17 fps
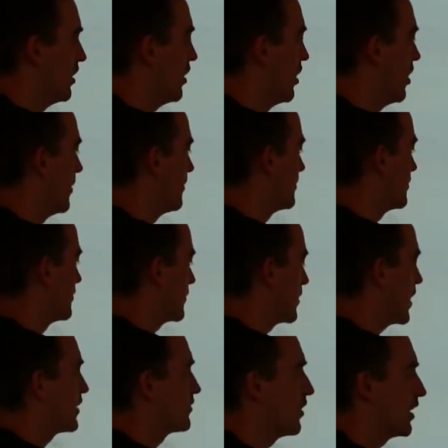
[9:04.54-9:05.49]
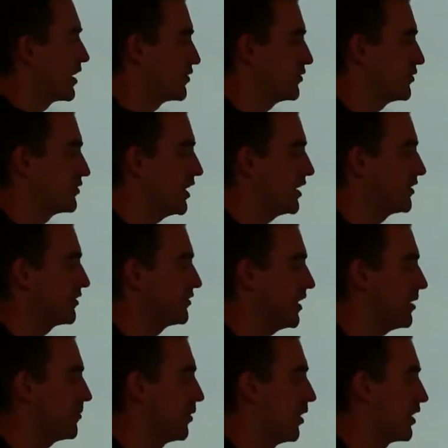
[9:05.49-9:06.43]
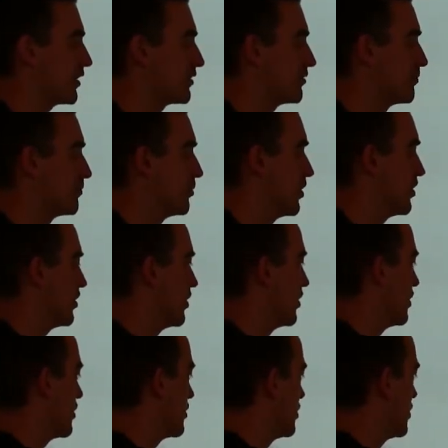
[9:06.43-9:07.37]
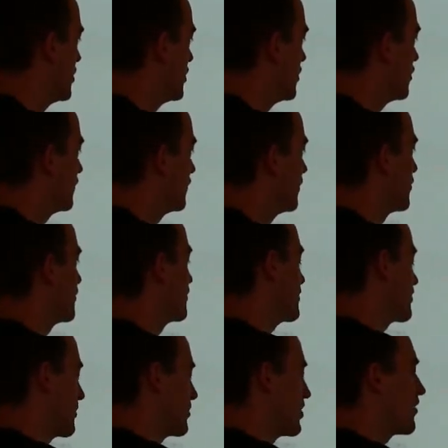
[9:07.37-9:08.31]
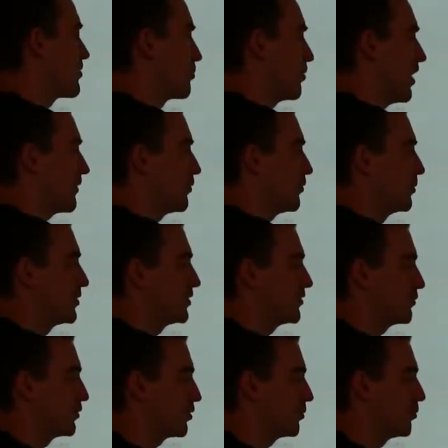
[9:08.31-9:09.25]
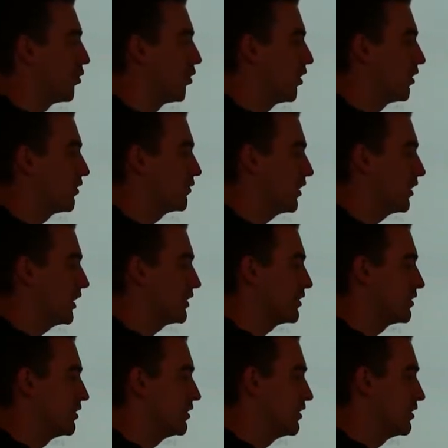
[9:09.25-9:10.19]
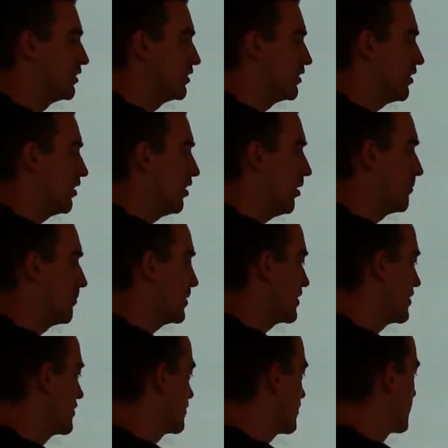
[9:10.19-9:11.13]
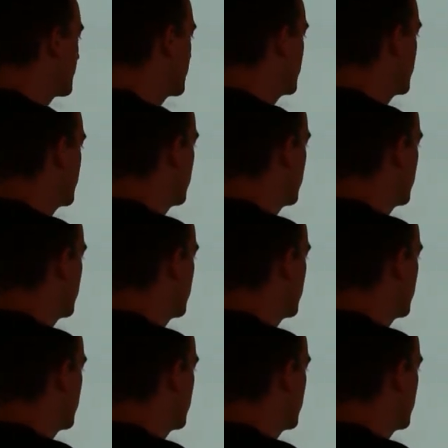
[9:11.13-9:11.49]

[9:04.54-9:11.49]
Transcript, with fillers: um, as long as you're staying in the sandbox. But uh, for some of the other platforms, it's a little more, right? Um, because